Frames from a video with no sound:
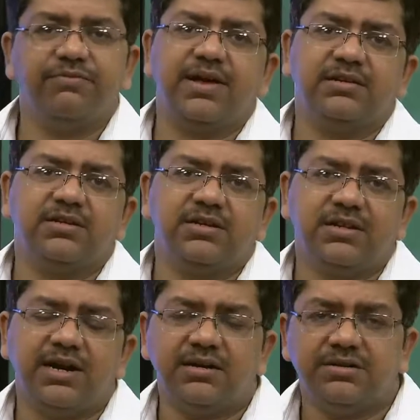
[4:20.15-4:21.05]
factor
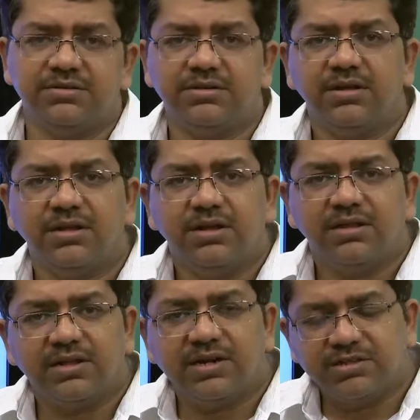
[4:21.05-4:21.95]

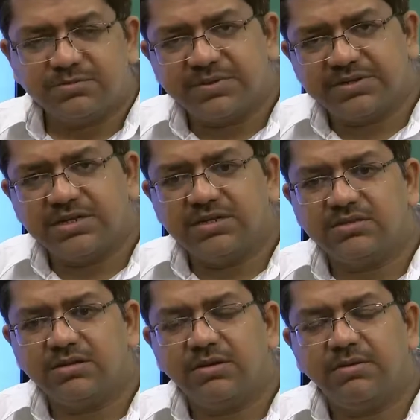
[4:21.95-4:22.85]
that is present.